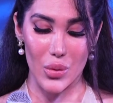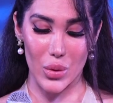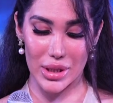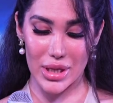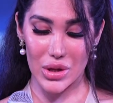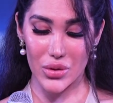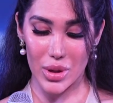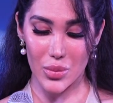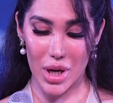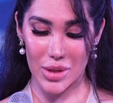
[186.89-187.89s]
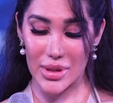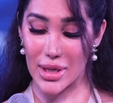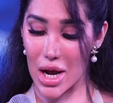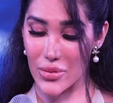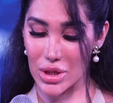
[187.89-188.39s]
One day you will might be
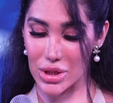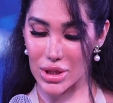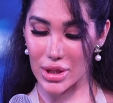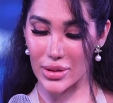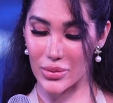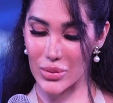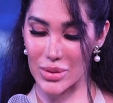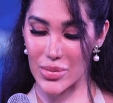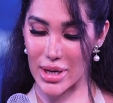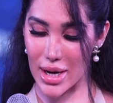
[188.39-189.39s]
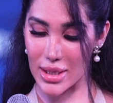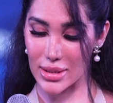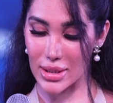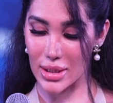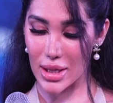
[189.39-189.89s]
lavish with
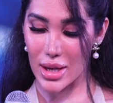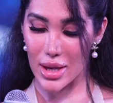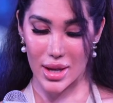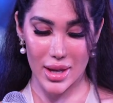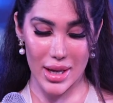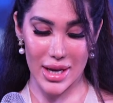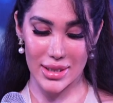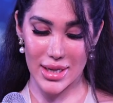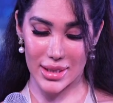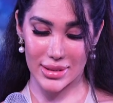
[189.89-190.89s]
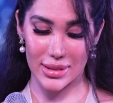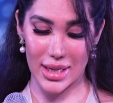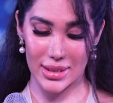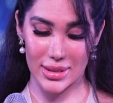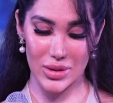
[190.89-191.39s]
praise and yet
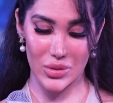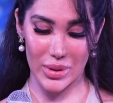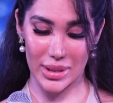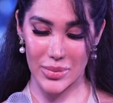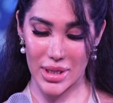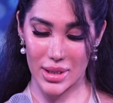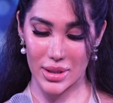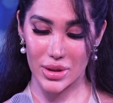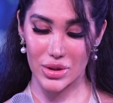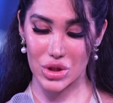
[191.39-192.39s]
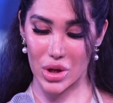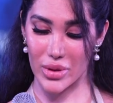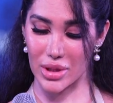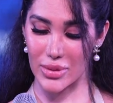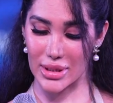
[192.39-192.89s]
next you will be
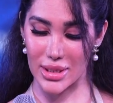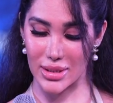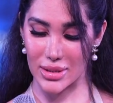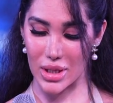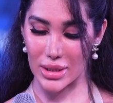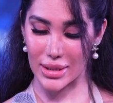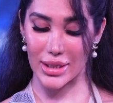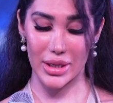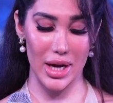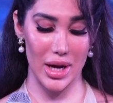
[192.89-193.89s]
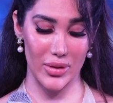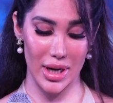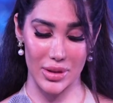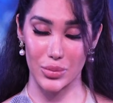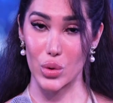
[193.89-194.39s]
showered with insult, and I have
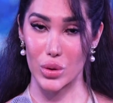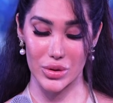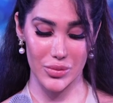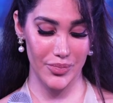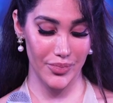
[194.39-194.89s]
had both.